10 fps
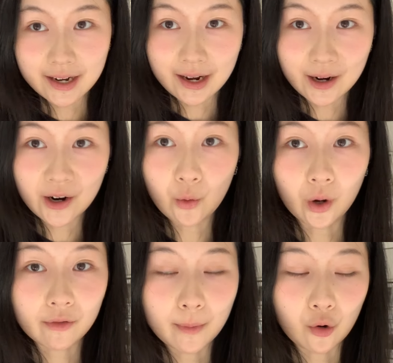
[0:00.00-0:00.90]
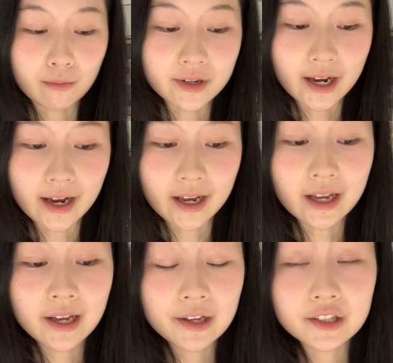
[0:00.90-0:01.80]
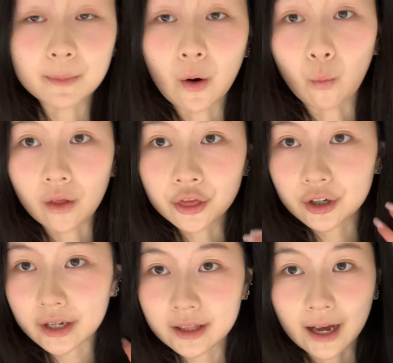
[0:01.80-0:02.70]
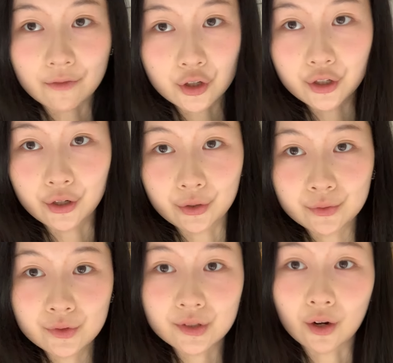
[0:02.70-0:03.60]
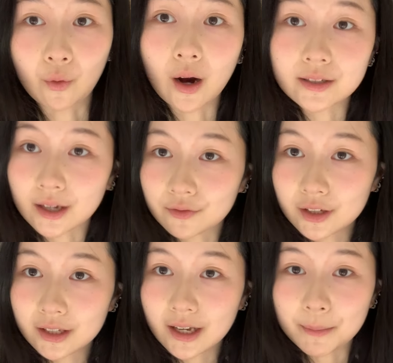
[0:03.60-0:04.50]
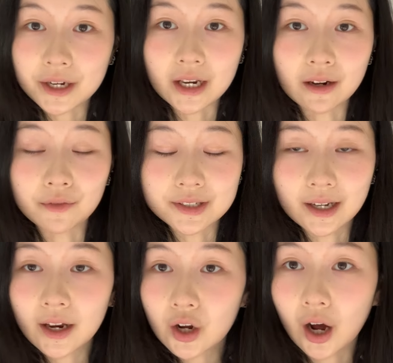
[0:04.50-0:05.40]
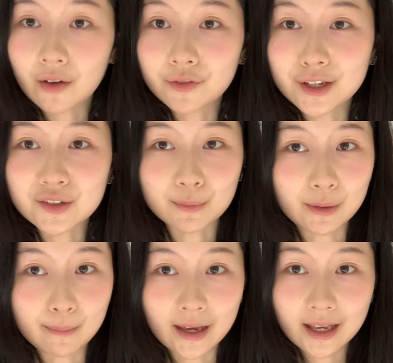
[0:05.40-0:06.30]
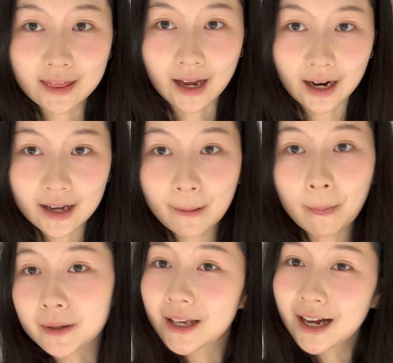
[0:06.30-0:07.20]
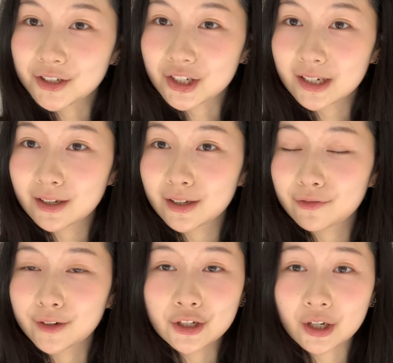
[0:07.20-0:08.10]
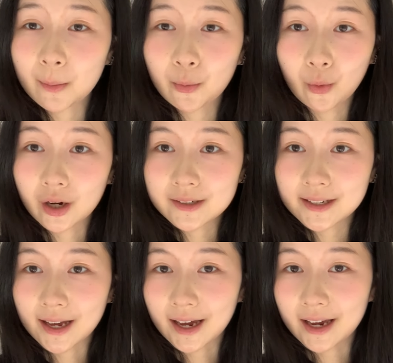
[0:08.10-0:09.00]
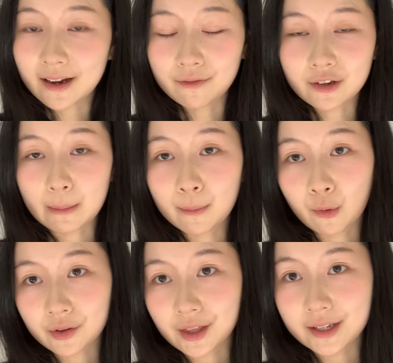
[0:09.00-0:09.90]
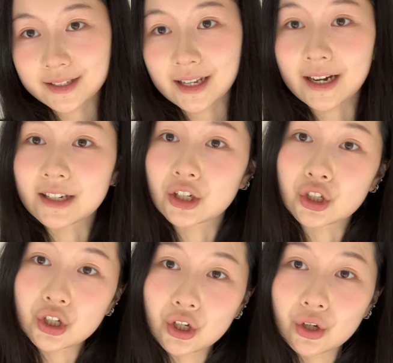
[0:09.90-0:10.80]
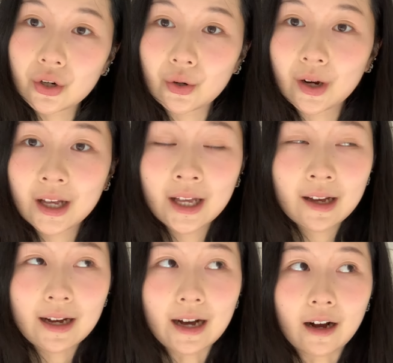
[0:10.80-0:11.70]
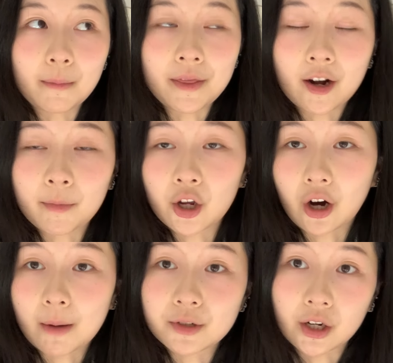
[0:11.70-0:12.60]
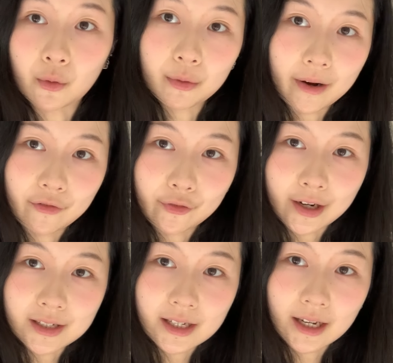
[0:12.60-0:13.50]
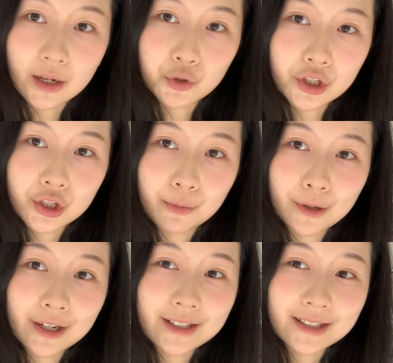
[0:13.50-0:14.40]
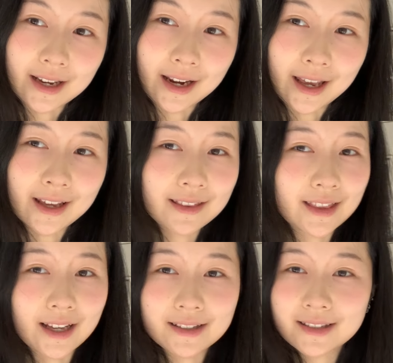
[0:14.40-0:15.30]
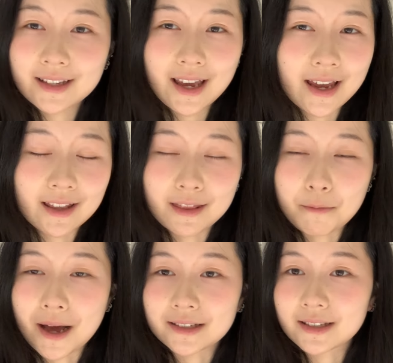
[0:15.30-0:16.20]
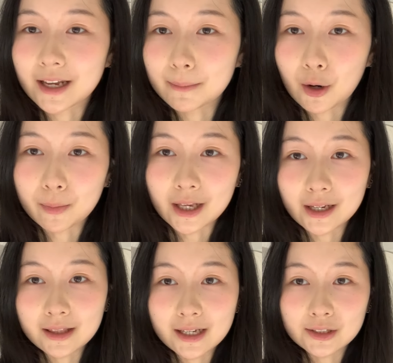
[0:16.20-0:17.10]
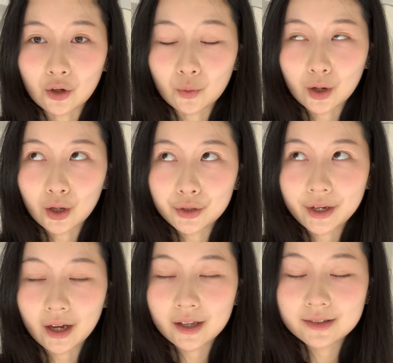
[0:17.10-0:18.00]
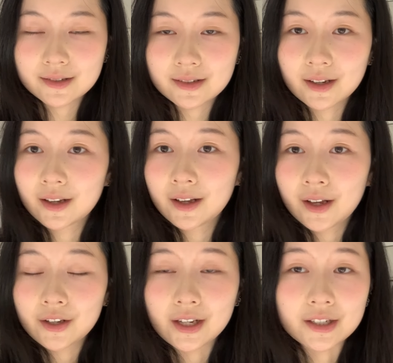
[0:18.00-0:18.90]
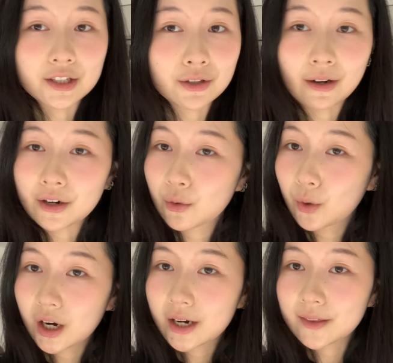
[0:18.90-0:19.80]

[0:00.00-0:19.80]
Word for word: now, work from home day. It's about one thirty in the afternoon, so I definitely am in need of a second coffee, so I'm gonna be making that. But yeah, just gonna finish up work today. I have a couple more things that I need to do, um, and then I'm gonna grab dinner with my friend tonight, which is super exciting. That's like the best thing about being in the adult world, because you get to do all your work, and